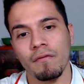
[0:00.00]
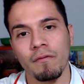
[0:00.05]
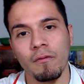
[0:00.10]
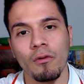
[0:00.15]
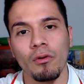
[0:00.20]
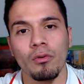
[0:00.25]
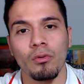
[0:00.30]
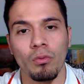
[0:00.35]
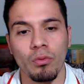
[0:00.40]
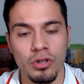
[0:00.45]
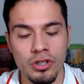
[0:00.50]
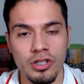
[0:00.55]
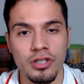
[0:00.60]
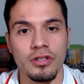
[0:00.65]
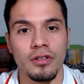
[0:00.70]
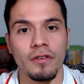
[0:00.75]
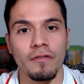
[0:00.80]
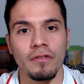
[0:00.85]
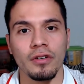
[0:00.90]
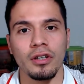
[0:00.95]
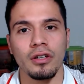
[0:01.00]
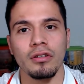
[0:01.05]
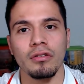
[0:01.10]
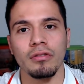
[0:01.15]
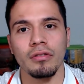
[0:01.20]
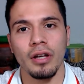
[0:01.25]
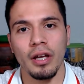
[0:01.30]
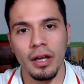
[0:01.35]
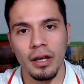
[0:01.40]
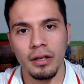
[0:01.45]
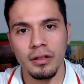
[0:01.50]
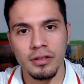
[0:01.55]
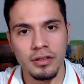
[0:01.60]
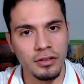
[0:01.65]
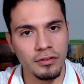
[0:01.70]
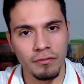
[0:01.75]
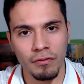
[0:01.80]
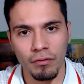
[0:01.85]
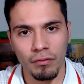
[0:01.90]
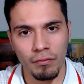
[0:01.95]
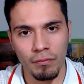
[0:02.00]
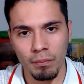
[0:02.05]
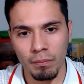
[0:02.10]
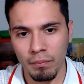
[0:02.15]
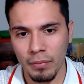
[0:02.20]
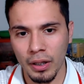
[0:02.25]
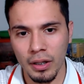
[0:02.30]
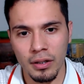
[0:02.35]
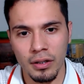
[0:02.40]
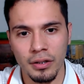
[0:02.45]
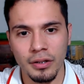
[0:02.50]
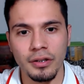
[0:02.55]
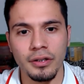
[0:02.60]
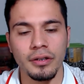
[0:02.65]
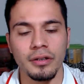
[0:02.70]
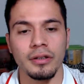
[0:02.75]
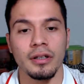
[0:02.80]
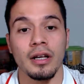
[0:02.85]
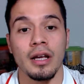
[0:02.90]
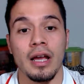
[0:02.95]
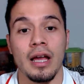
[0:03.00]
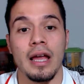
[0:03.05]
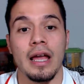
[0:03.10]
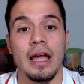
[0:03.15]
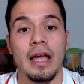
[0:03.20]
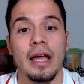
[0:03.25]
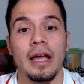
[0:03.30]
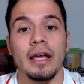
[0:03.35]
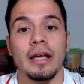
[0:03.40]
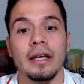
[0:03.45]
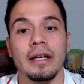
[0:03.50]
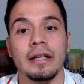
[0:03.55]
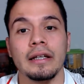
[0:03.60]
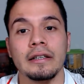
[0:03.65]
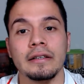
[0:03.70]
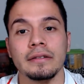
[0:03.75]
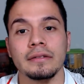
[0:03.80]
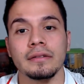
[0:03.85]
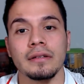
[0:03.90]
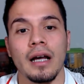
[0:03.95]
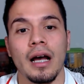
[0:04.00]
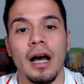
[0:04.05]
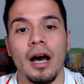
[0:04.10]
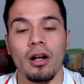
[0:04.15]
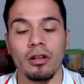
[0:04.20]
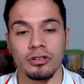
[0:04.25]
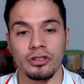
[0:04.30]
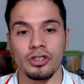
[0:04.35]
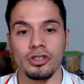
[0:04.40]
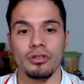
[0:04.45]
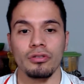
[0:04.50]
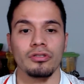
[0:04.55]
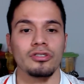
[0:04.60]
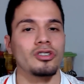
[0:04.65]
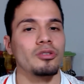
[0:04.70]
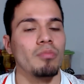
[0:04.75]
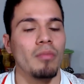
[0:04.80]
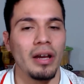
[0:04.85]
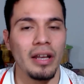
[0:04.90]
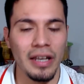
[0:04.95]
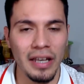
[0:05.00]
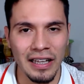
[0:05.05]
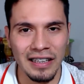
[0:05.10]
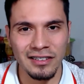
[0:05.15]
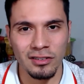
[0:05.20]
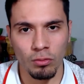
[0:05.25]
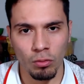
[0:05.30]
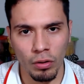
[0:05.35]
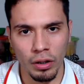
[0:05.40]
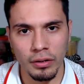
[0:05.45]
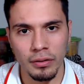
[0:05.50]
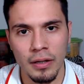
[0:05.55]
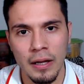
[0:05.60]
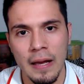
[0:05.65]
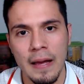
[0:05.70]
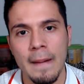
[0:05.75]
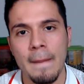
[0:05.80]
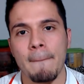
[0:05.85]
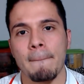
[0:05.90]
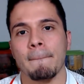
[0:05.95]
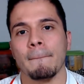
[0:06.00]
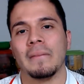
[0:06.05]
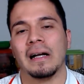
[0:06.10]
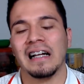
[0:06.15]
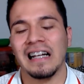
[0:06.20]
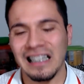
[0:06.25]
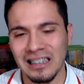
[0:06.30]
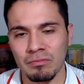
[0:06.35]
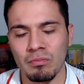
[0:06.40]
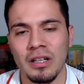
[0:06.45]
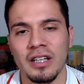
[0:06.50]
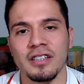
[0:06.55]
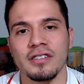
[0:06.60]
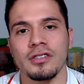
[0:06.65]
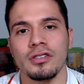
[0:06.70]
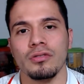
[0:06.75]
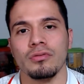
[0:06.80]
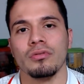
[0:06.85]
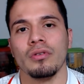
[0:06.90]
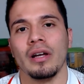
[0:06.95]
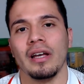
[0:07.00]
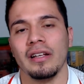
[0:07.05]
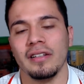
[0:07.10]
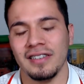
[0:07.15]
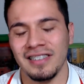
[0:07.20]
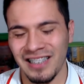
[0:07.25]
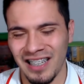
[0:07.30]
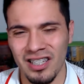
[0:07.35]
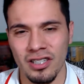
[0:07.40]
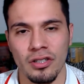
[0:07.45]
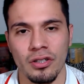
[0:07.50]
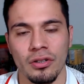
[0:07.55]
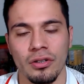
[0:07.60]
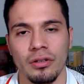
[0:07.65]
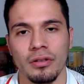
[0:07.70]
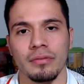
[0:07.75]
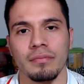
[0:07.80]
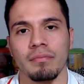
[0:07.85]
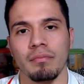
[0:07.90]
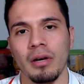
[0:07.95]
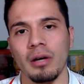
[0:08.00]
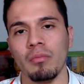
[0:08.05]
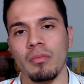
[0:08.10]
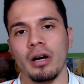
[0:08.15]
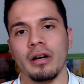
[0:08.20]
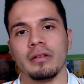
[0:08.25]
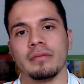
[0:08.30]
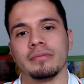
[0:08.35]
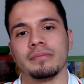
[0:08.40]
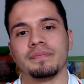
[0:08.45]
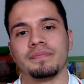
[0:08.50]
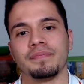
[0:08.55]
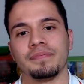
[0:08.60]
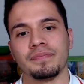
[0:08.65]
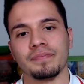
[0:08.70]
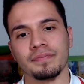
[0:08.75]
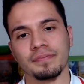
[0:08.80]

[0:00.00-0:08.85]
watching the video and just for being here. And I'll see you until my next one. God bless you and take care. Bye bye.